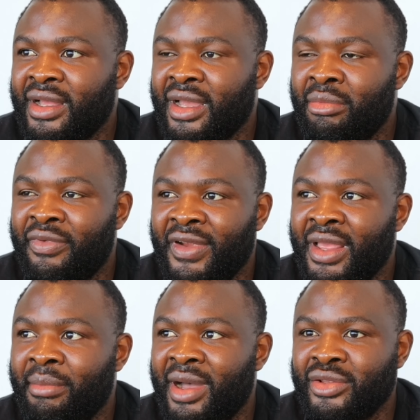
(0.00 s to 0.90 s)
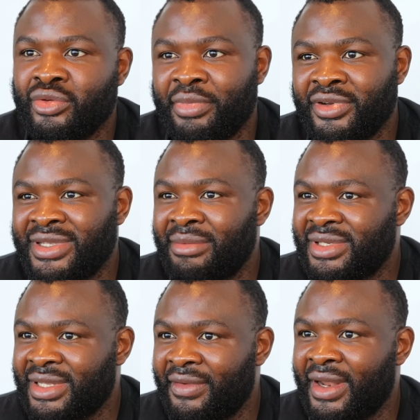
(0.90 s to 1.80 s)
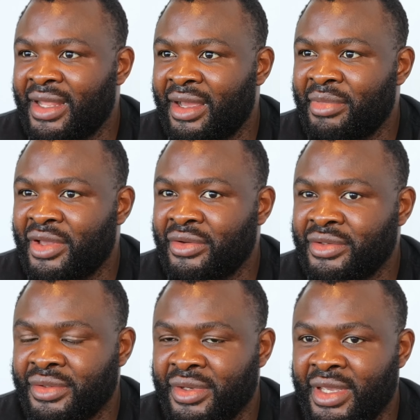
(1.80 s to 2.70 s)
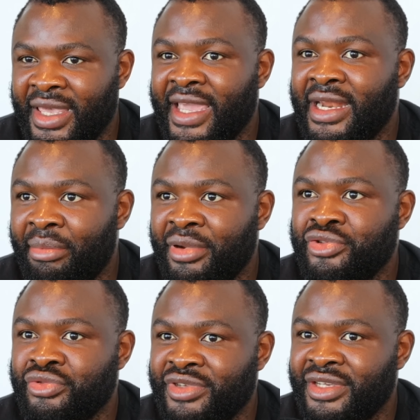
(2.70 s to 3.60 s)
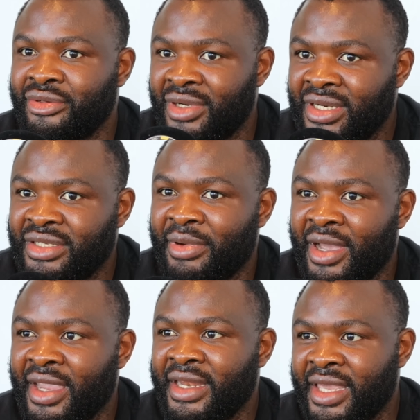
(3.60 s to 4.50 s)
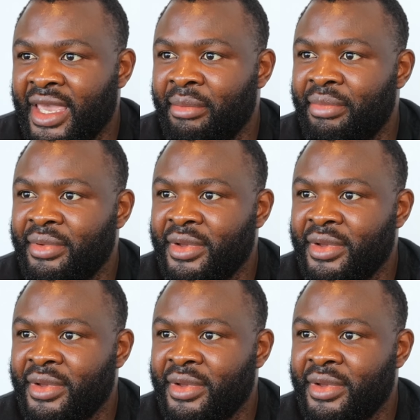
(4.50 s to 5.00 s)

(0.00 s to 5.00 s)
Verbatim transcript: I'm feeling bad to post some stuff like that because it can happen to me as well in sparring in the camp.